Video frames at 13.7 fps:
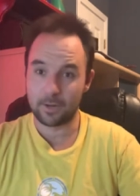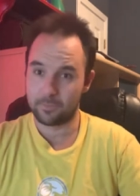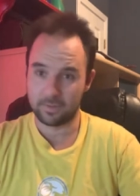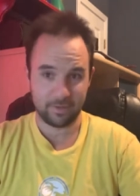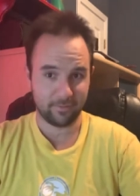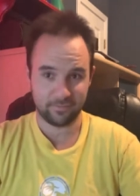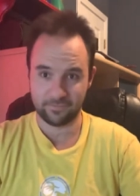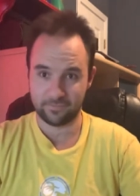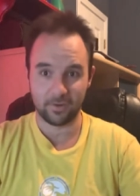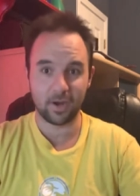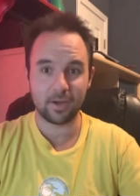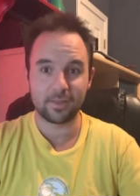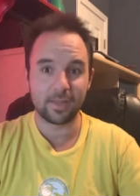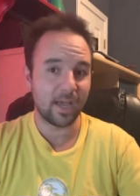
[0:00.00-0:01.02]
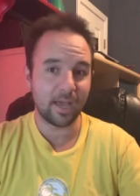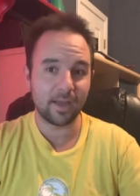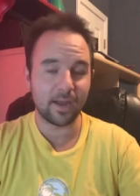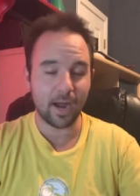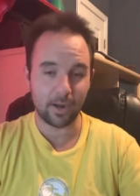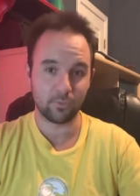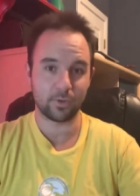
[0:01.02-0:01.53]
I'd be like, fuck that.
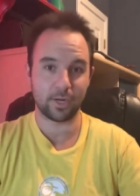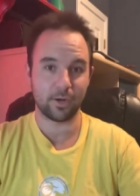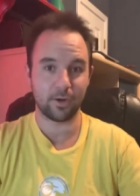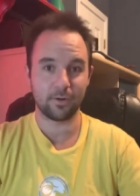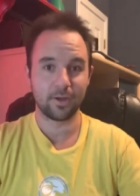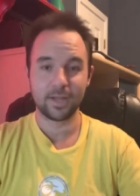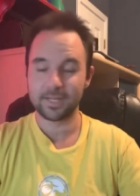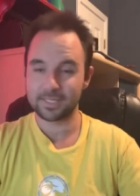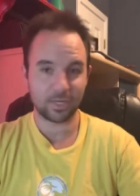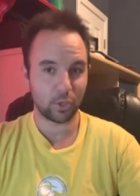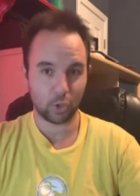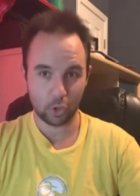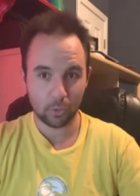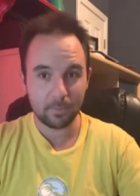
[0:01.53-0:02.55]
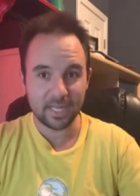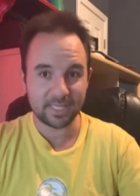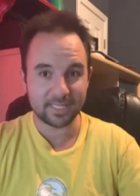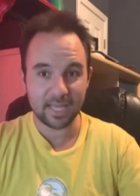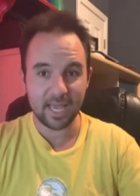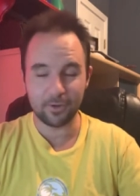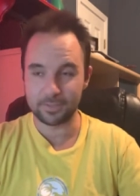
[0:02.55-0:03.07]
I don't care. It's gonna hurt my
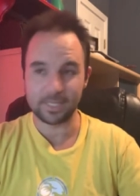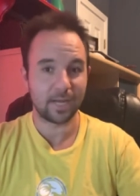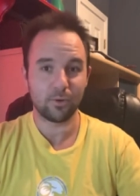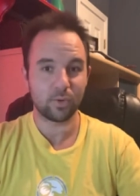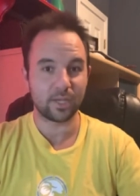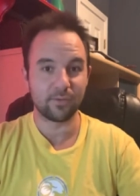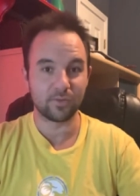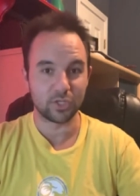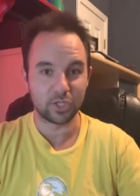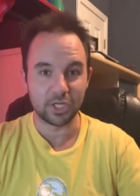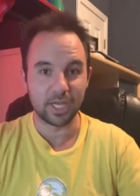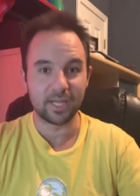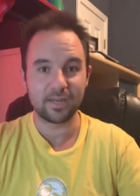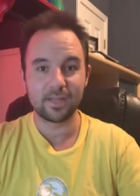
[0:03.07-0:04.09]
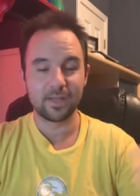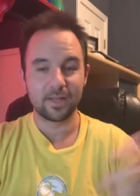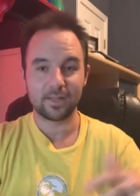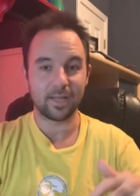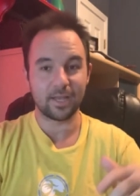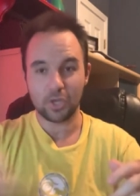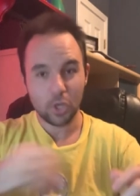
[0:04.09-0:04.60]
sales. I don't give a shit.
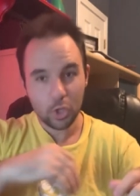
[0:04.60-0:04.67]
Like